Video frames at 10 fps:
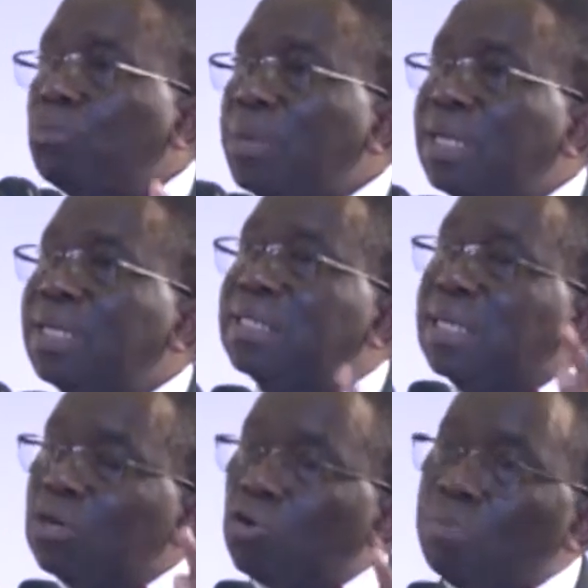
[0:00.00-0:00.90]
to
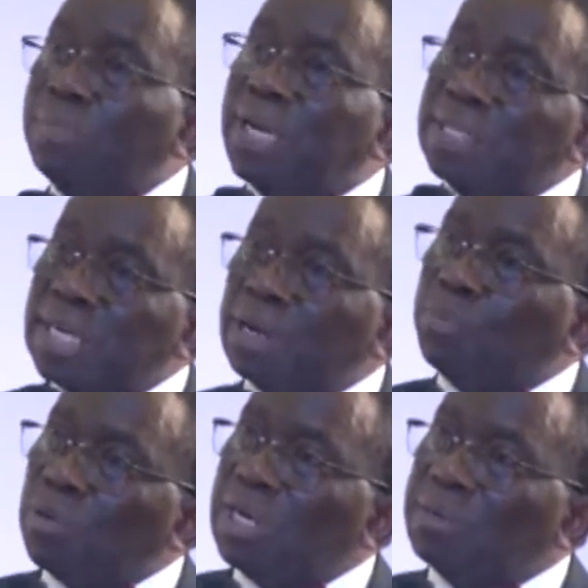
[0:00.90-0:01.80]
manage complex
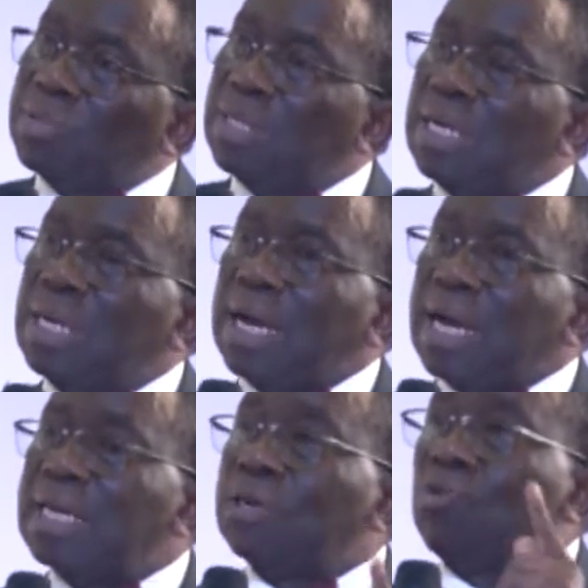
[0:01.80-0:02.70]
heart problems,
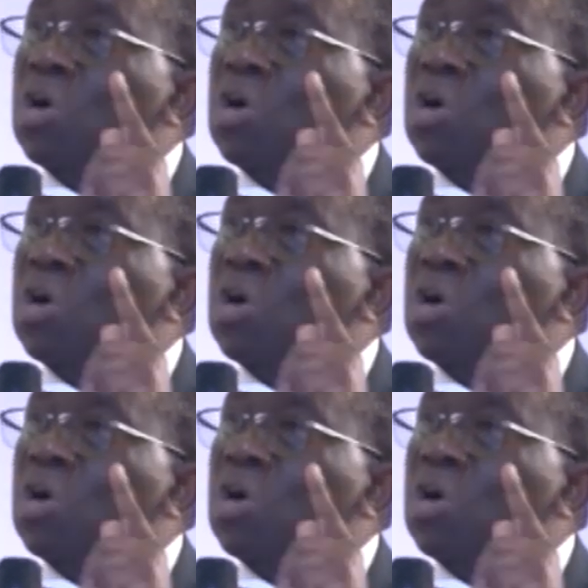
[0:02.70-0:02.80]
and the